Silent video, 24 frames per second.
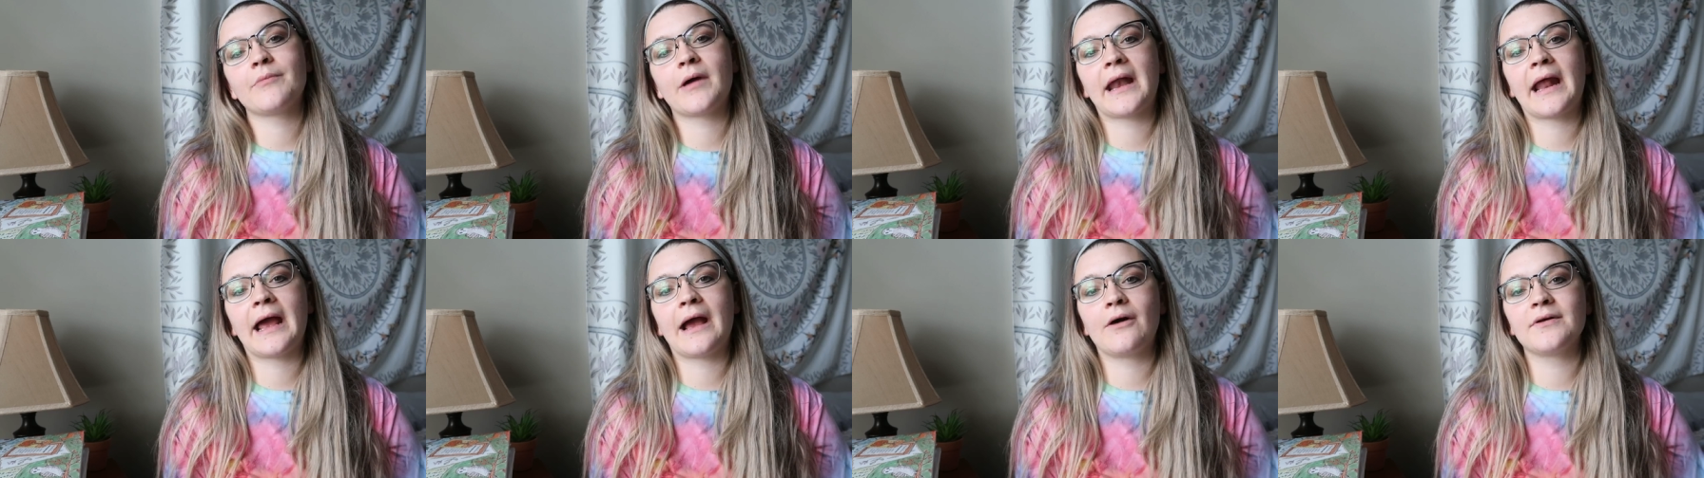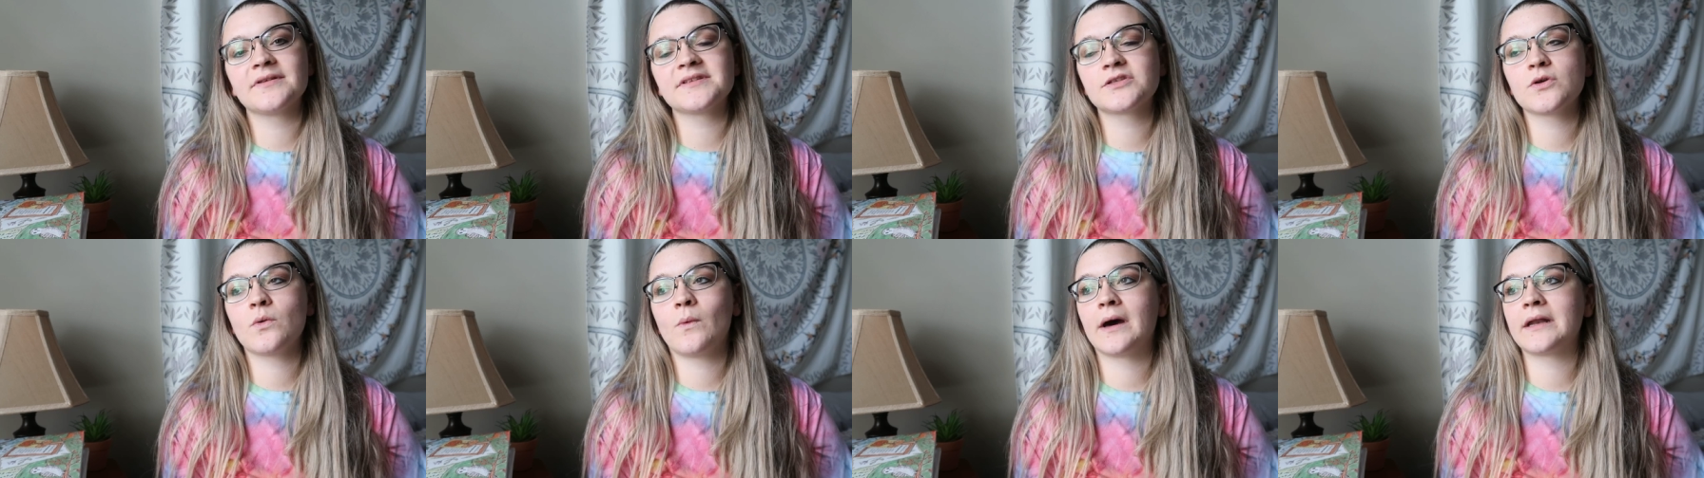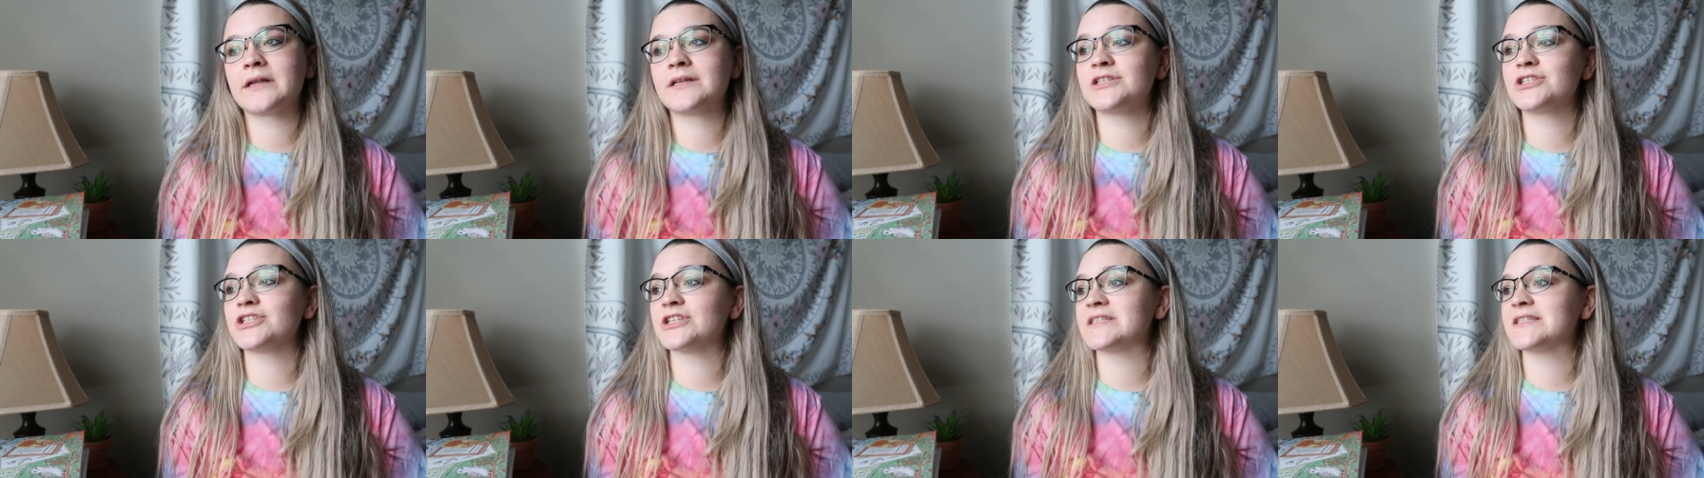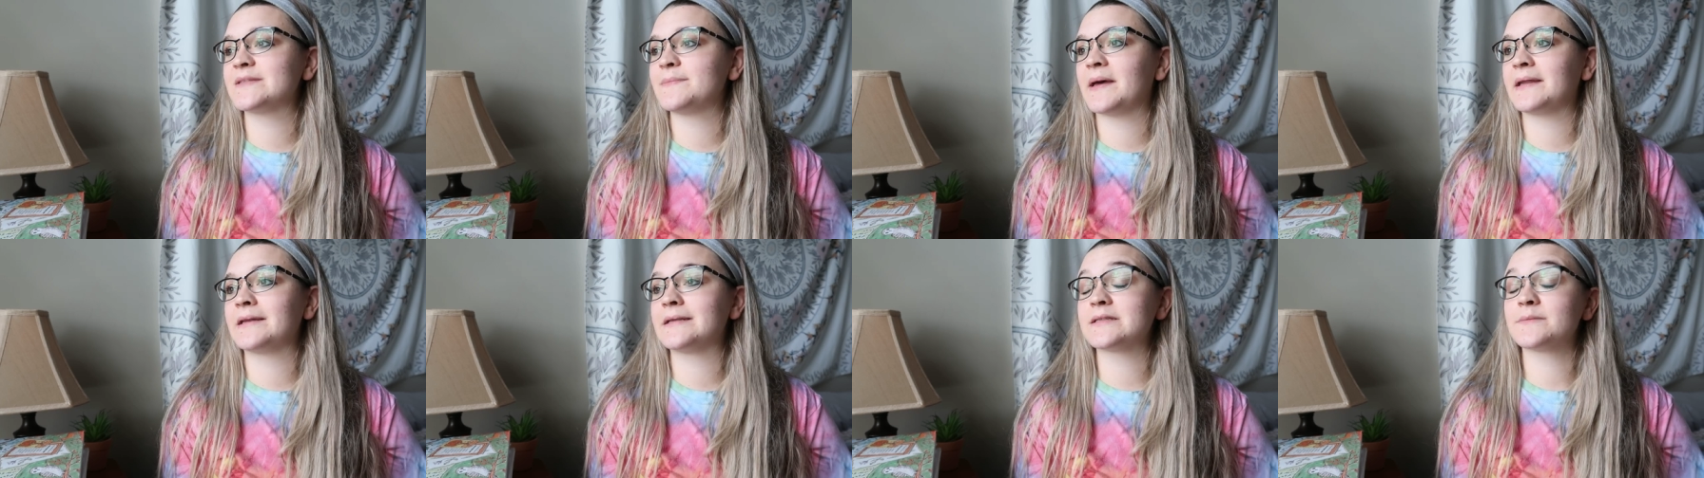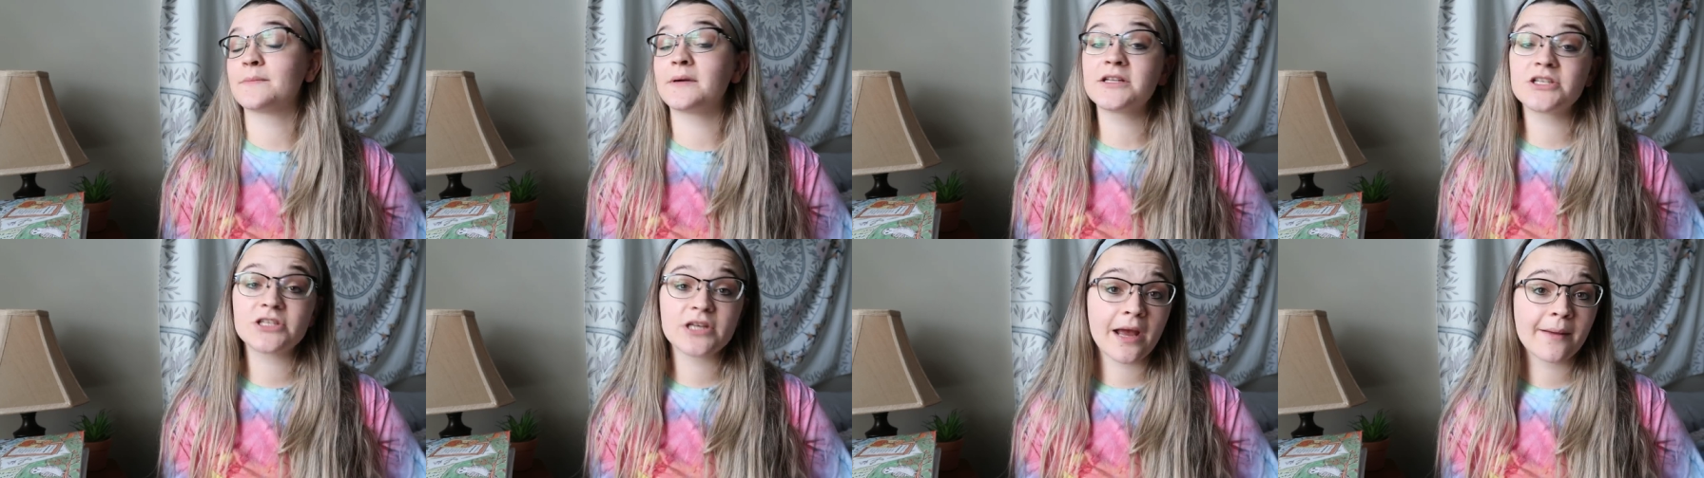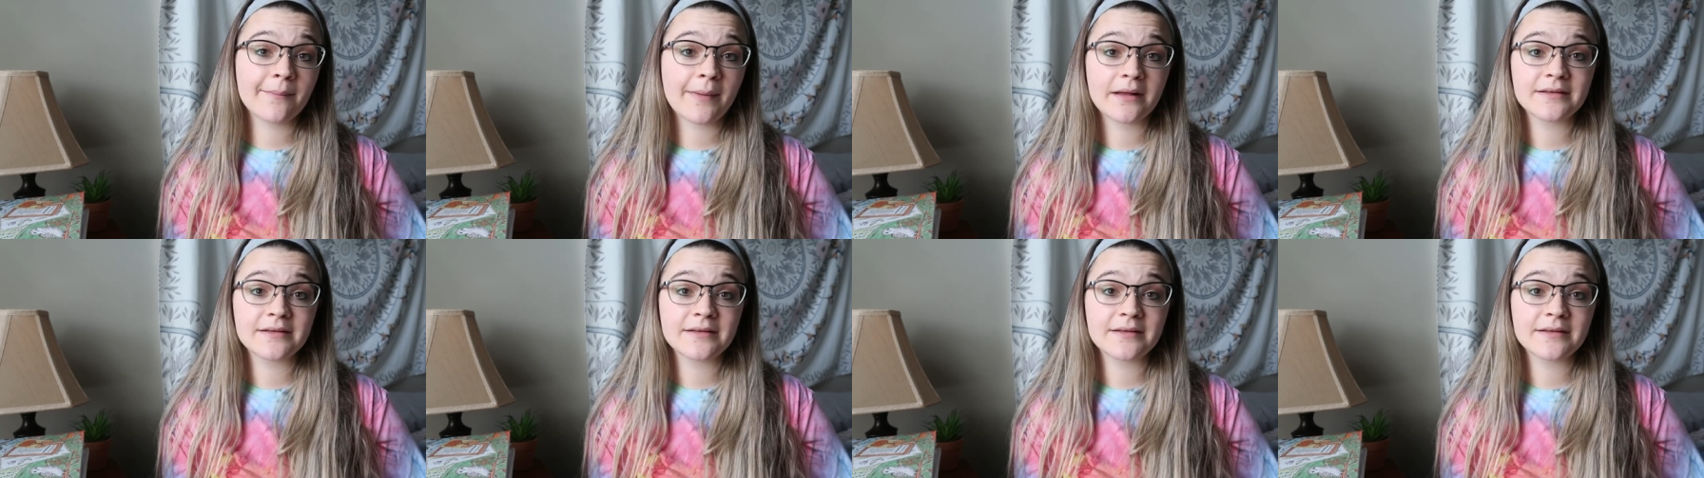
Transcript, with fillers: but I also wanna just spend as much time